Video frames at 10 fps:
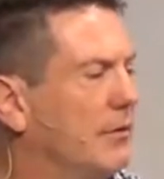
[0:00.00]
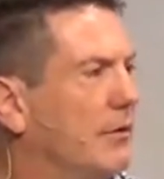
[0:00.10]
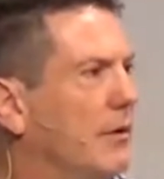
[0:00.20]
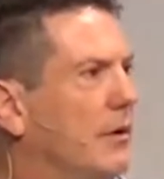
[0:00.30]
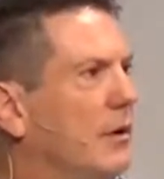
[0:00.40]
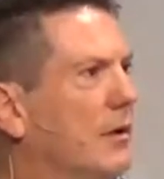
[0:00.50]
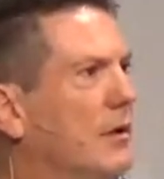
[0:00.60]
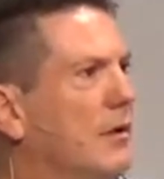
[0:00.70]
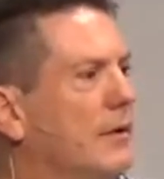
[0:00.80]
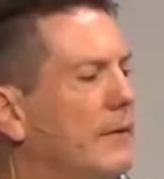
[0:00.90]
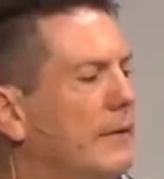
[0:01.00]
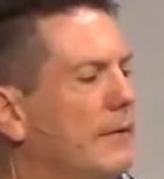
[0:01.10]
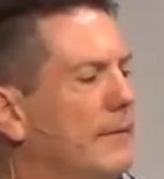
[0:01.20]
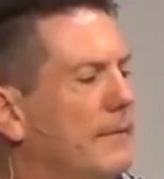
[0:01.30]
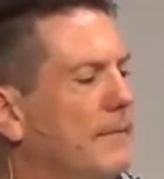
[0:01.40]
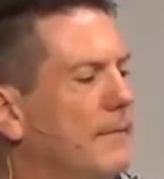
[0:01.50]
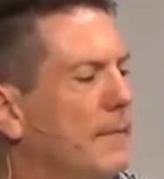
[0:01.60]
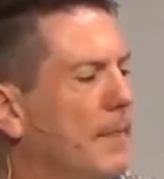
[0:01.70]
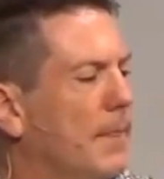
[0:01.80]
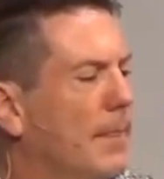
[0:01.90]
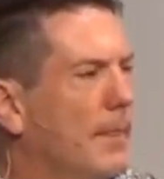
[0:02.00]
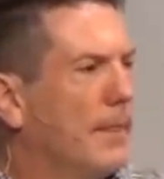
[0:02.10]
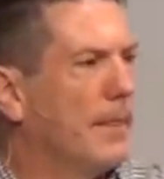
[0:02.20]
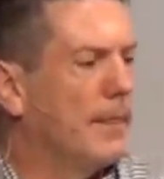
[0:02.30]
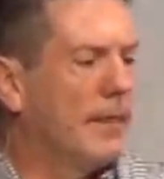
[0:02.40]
Nothing is said.